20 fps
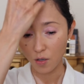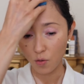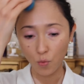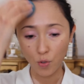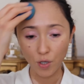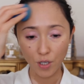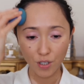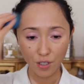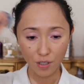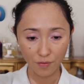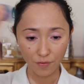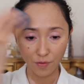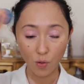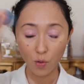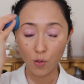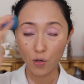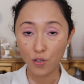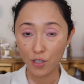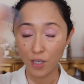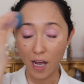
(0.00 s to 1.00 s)
which of
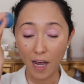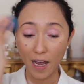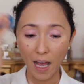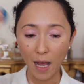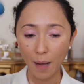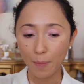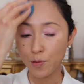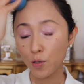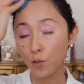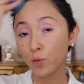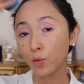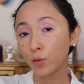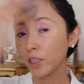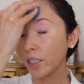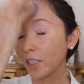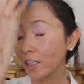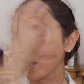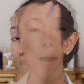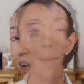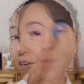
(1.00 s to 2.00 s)
course I
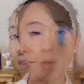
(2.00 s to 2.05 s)
absolutely love.